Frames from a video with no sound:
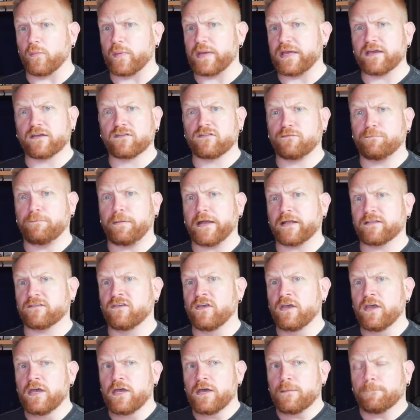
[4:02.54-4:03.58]
we expect
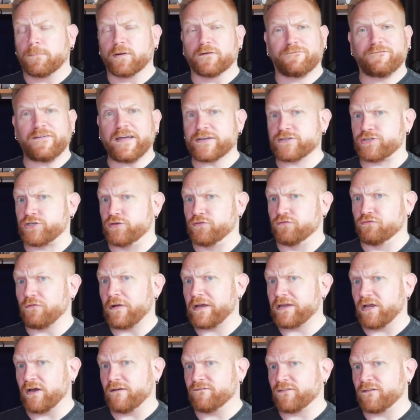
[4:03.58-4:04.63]
perfection
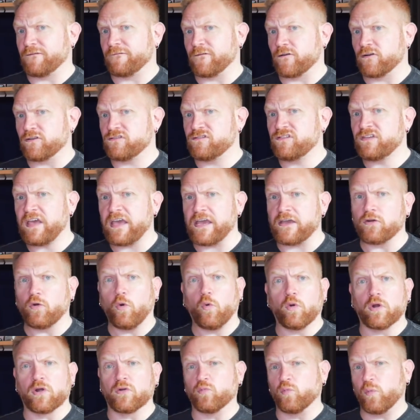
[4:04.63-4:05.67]
right off the first date,
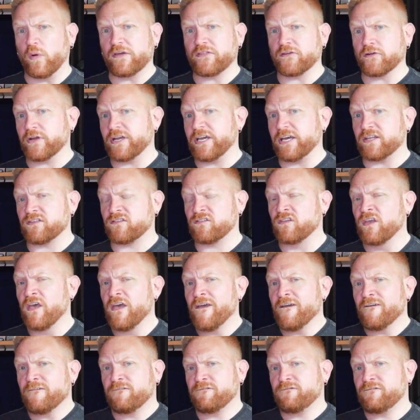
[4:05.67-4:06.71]
or whether it's
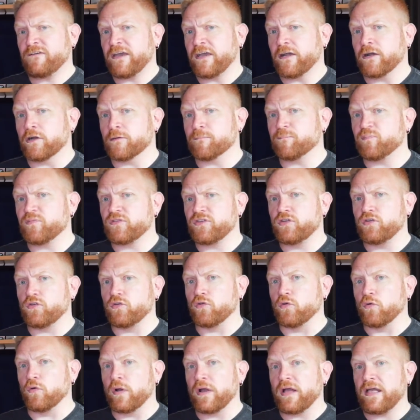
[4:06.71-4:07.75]
fair
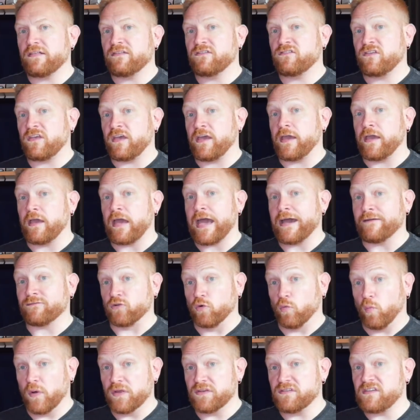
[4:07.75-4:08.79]
to say after
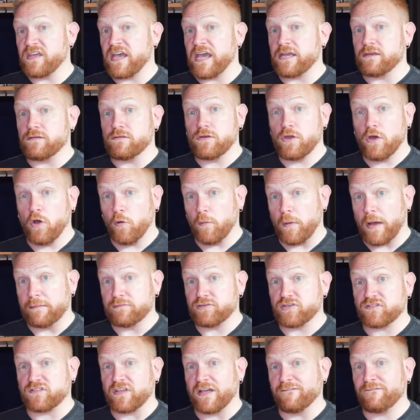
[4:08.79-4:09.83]
one date, nope, I'm
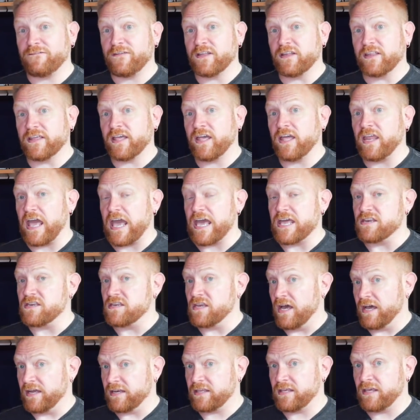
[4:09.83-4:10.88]
just not feeling it, and
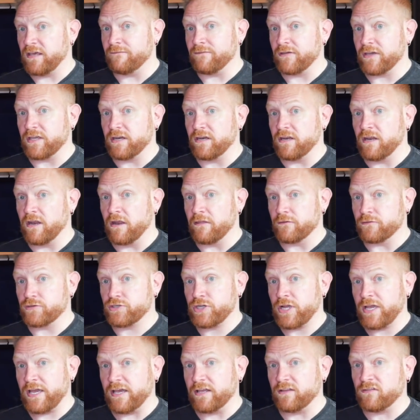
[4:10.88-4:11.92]
not giving it another
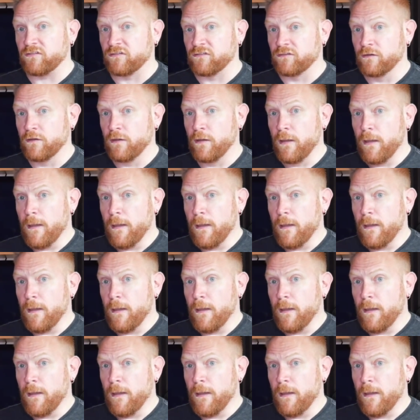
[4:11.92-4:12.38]
chance.